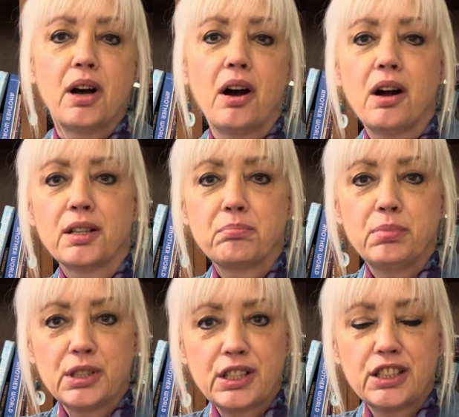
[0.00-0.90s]
art
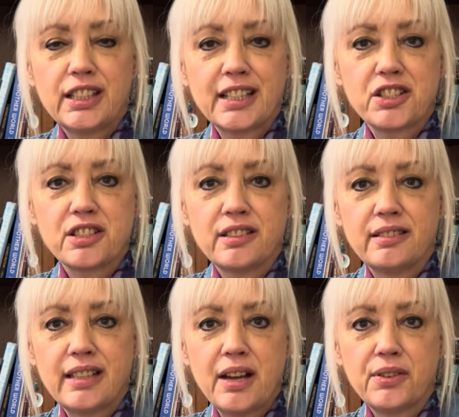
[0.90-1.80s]
book
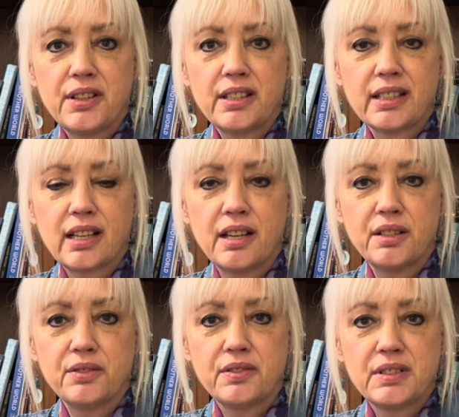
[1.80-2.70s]
collection, everything that kind
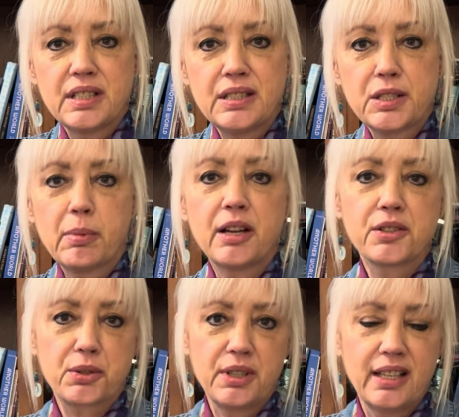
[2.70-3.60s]
of
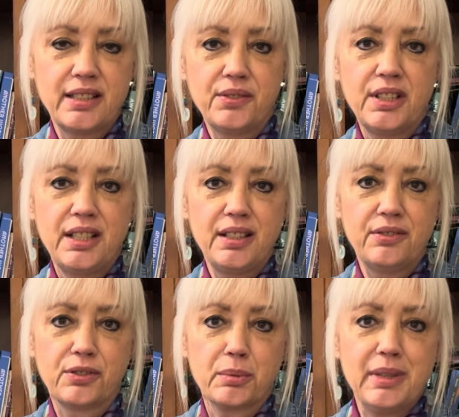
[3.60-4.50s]
inspires creativity
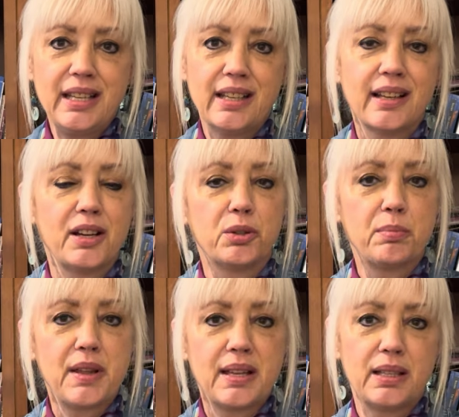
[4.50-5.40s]
for me, and I hope
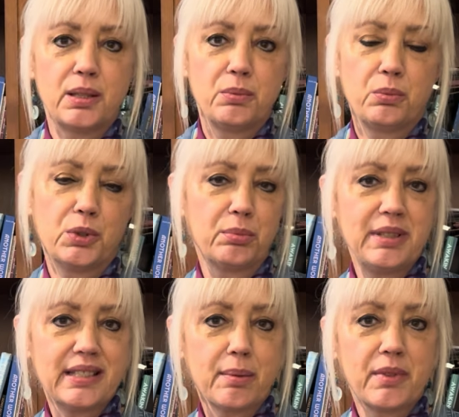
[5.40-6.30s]
that it will be
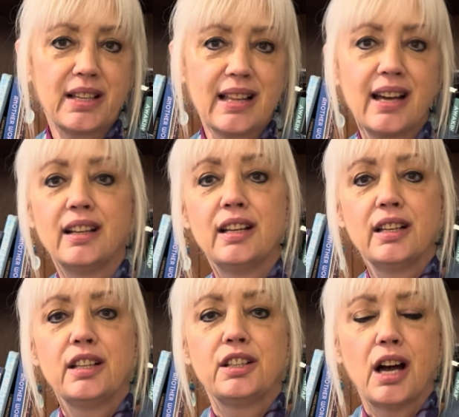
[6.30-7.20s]
something that
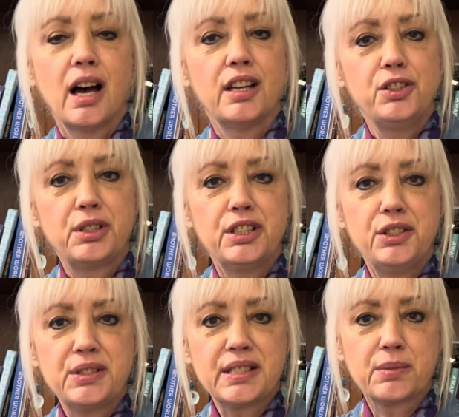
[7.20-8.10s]
you can
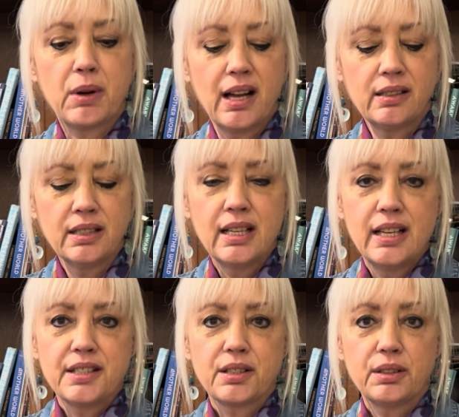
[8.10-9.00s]
use as well.
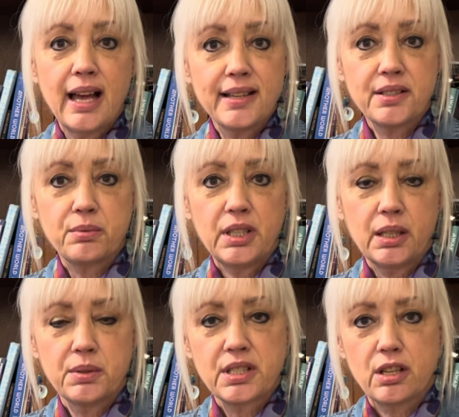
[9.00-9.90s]
So last week
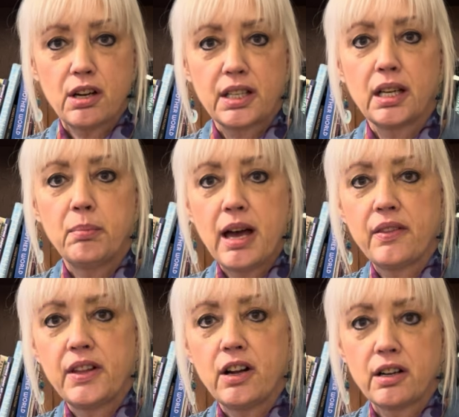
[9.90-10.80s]
I was talking
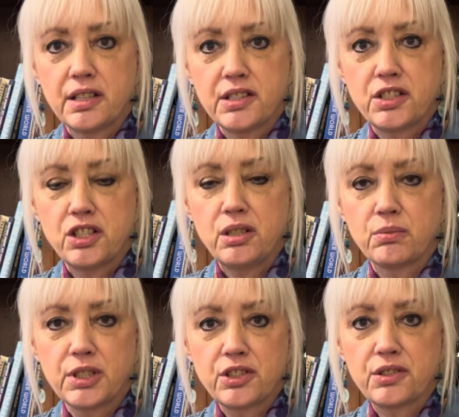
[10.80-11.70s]
about the artist Jean
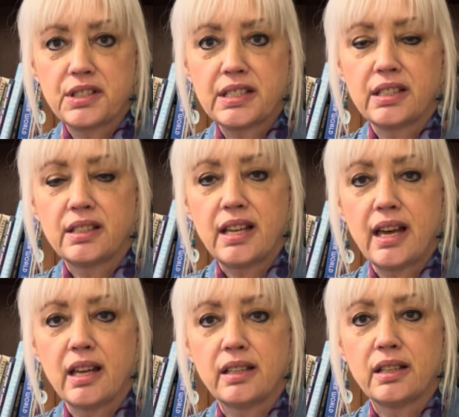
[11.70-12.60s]
Richardson
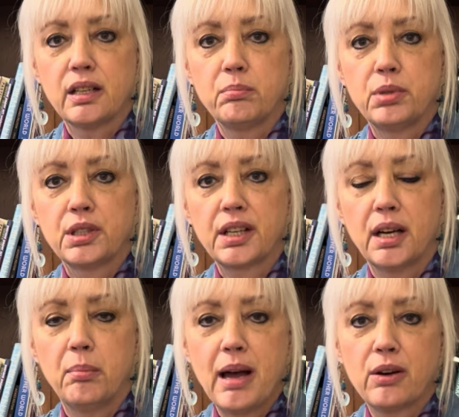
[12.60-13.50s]
and a book
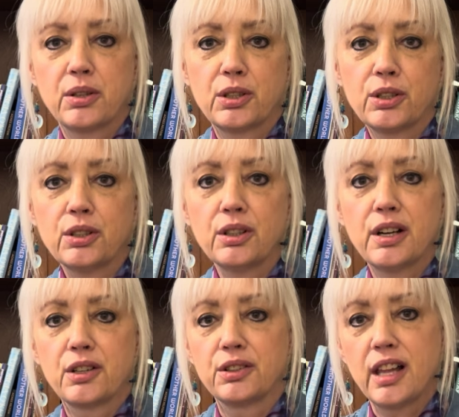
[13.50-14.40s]
about
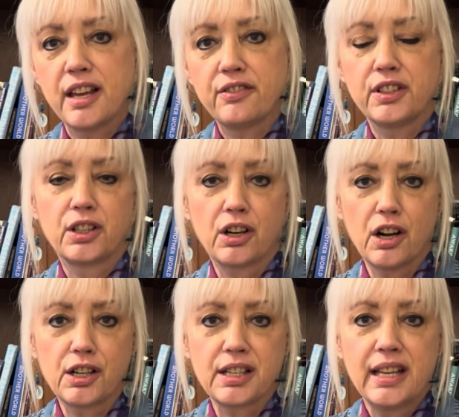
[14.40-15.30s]
her life and her
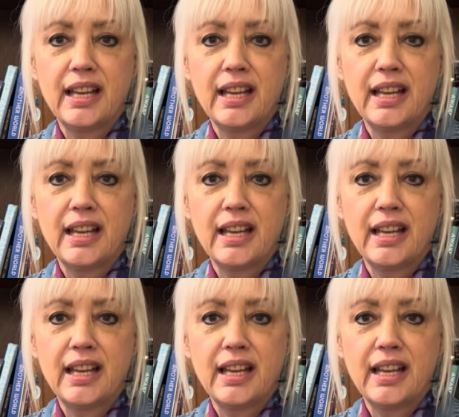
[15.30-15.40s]
art,